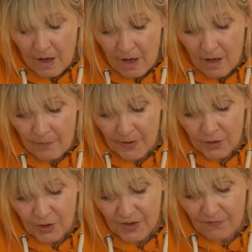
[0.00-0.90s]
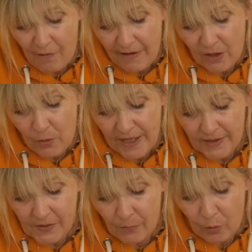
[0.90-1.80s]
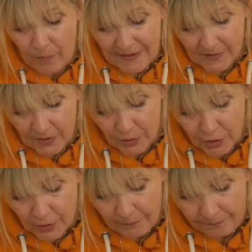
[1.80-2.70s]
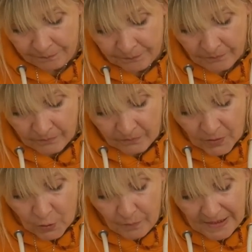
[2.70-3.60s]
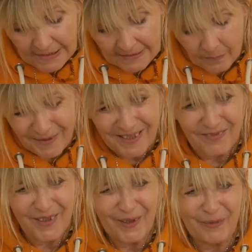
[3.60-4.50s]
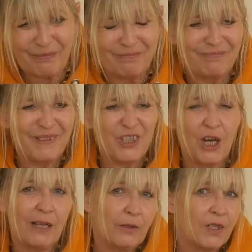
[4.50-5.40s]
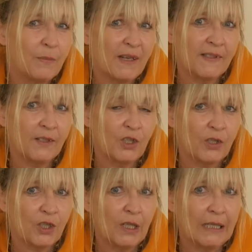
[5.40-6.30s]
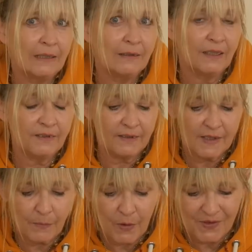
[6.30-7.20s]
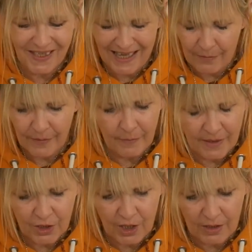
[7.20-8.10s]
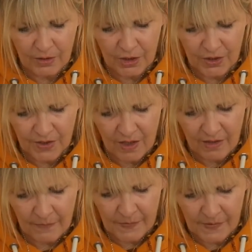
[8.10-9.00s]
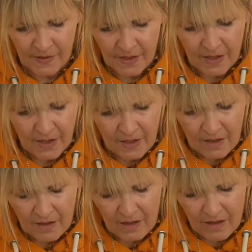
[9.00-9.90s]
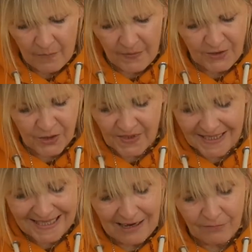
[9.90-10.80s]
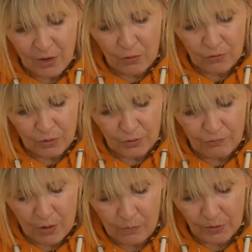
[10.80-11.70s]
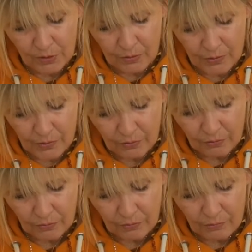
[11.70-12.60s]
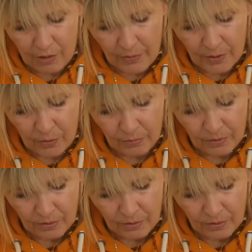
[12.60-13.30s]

um, just a very quick, small message. Could be a little bit of a, a, childish message, actually. I think this person can be a bit childish at times. Um, they just didn't have good role models growing up.